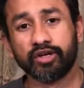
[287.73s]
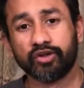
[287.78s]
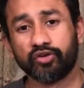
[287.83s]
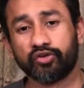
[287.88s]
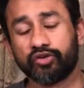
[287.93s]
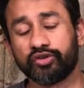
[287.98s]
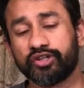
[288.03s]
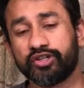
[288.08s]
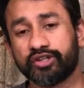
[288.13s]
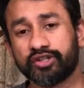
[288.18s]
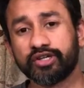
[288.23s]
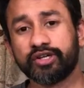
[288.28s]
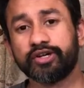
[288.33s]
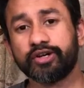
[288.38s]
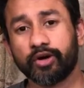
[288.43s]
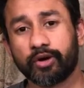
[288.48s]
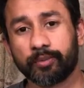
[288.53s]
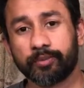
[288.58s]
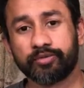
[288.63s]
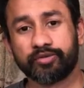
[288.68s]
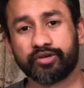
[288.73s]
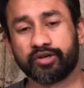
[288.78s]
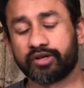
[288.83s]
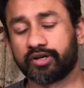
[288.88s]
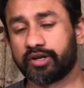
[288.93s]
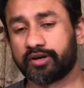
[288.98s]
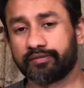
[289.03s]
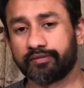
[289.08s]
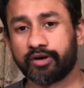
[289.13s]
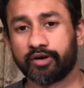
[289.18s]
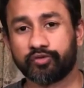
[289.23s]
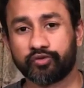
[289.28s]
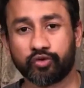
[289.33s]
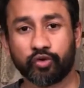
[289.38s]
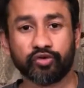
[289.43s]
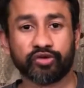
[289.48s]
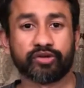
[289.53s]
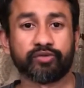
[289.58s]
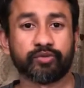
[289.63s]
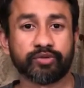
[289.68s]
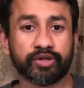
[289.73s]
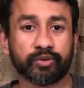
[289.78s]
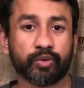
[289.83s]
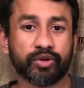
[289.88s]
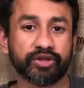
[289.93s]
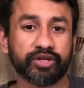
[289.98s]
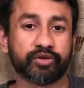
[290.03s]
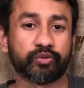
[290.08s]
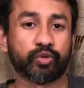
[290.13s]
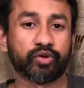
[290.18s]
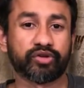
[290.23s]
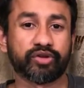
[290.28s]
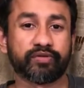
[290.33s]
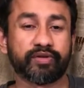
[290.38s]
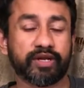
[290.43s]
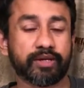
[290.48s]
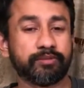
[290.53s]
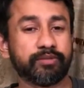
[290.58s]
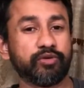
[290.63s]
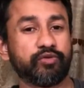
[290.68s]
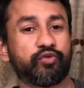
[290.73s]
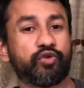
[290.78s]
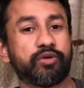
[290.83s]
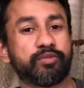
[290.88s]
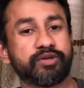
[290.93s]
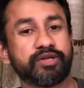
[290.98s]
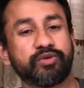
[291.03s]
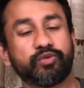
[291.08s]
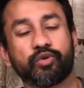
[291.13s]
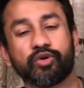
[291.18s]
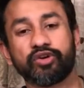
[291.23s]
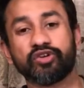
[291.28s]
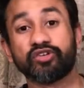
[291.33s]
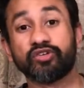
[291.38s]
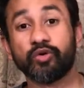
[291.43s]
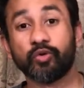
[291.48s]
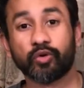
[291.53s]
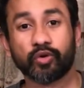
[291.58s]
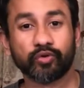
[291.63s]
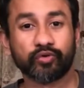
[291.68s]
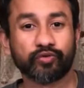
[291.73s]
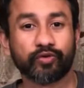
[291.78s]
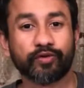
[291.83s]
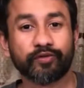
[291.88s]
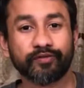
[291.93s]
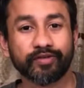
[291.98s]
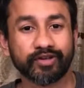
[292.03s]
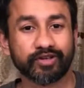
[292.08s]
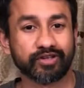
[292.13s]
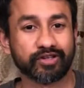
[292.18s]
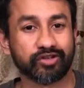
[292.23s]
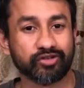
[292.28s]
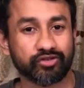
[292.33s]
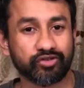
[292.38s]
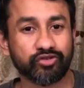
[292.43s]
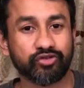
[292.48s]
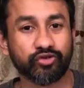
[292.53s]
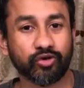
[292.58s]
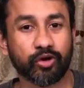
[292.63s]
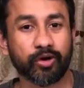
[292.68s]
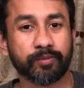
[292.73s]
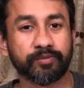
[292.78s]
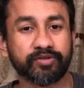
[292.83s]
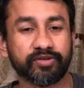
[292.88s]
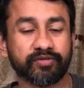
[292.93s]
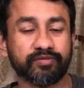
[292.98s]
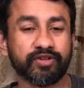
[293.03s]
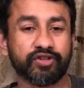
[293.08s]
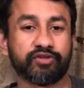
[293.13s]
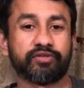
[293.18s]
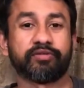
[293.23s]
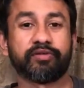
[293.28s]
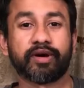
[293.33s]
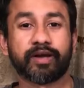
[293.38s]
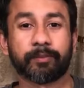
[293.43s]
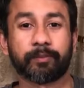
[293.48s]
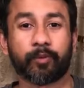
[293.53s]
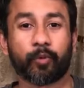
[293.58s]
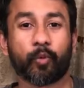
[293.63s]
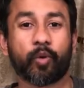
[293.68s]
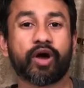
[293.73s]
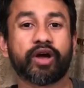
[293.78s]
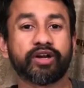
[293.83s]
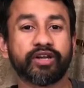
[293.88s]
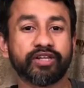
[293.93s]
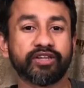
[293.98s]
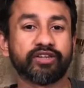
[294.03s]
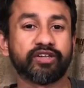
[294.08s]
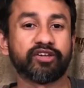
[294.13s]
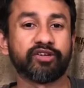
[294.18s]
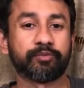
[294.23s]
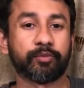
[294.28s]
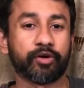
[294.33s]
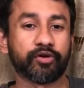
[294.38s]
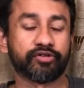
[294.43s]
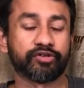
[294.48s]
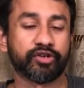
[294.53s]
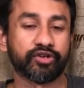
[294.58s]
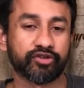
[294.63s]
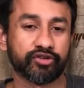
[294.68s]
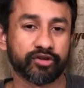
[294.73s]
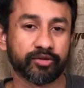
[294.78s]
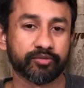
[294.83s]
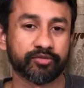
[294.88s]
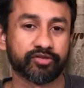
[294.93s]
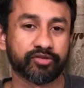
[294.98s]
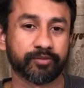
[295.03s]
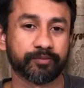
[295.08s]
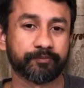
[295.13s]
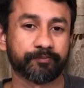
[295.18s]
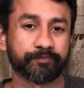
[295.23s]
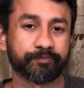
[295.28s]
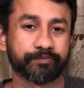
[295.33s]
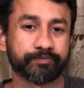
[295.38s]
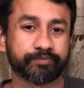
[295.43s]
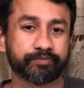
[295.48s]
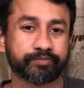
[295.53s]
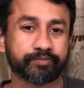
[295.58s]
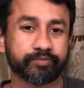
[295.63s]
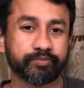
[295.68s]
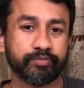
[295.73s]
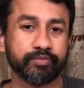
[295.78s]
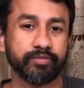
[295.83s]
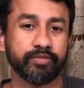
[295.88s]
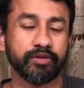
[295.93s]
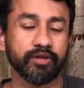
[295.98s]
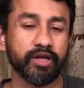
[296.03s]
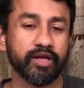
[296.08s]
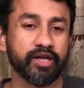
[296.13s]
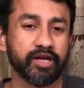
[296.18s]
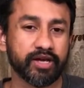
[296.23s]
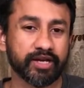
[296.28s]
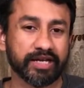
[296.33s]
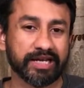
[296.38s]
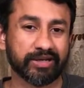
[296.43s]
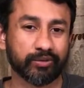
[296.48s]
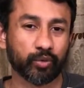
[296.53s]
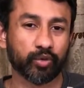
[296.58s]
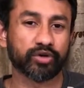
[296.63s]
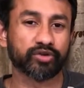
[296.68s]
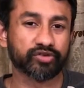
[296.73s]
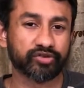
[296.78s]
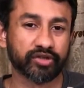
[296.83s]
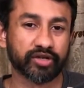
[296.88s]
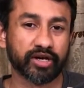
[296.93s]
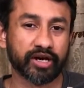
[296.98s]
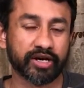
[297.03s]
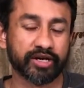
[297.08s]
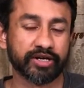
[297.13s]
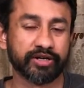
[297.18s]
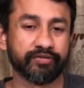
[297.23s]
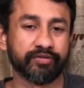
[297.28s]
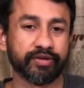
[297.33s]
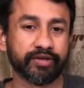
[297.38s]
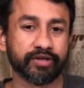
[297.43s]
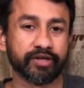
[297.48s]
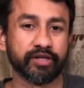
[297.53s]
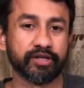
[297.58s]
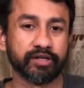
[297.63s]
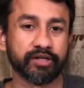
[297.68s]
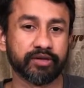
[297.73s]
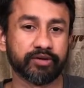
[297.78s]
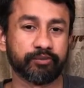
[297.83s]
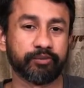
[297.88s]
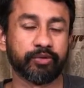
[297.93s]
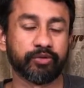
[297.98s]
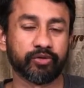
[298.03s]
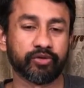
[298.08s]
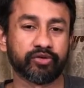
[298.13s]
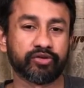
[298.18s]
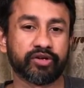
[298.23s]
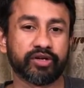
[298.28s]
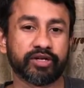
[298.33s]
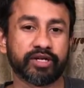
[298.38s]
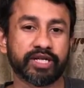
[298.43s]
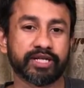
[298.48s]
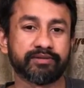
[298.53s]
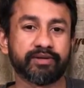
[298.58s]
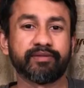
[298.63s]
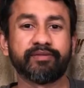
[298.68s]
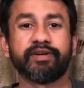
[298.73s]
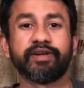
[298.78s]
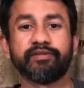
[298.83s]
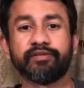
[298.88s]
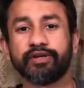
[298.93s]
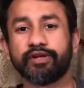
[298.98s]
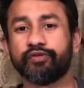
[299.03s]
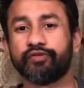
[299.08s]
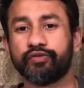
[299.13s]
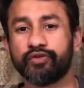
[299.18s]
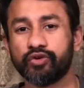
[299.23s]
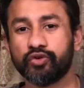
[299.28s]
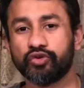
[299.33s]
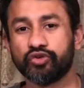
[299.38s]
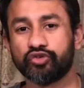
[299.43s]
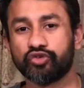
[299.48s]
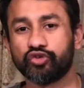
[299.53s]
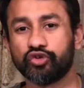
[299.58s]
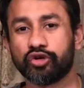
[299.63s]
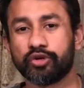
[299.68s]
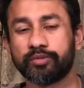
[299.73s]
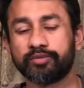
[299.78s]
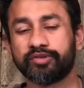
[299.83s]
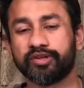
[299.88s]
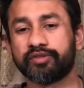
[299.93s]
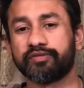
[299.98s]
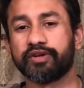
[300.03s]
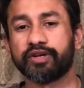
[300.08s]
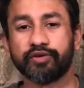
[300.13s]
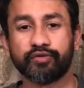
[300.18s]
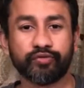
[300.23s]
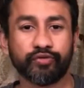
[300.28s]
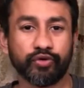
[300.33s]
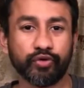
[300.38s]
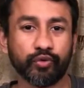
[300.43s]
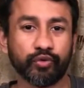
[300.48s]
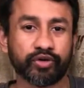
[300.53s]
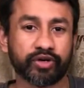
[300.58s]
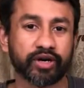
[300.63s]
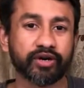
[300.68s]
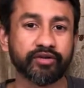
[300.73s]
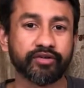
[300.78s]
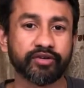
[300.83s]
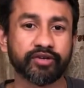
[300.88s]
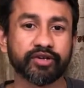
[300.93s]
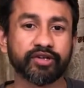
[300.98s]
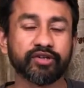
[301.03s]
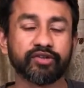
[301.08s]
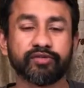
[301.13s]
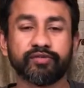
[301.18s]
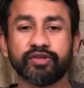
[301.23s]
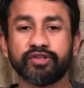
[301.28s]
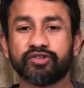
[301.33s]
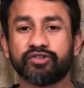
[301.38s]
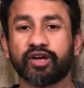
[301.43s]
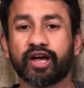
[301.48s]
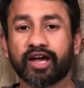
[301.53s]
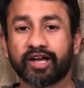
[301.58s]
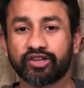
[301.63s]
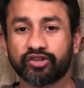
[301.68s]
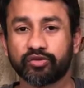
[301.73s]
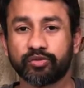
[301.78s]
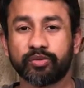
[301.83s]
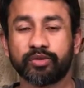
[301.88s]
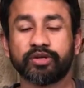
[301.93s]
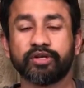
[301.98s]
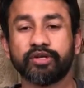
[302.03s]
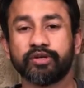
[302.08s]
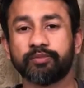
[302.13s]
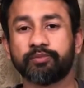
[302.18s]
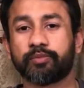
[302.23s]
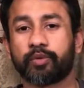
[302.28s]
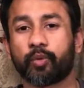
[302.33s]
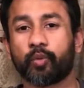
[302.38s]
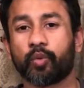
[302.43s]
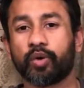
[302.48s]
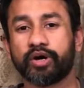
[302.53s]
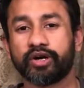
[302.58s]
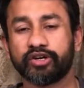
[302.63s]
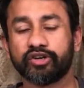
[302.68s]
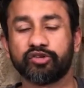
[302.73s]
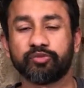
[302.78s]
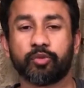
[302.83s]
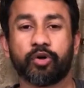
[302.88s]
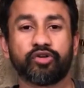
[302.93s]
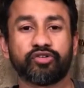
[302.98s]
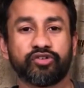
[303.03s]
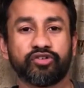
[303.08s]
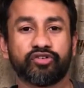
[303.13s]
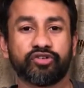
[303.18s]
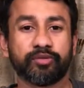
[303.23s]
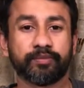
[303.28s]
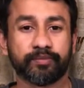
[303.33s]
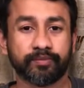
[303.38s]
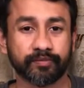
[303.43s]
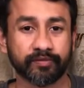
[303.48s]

So the third option, of course, the one that was available for me was look out for various jobs which were providing the sponsorships. It was difficult because there were very, very few jobs and very few countries which actually provide sponsorship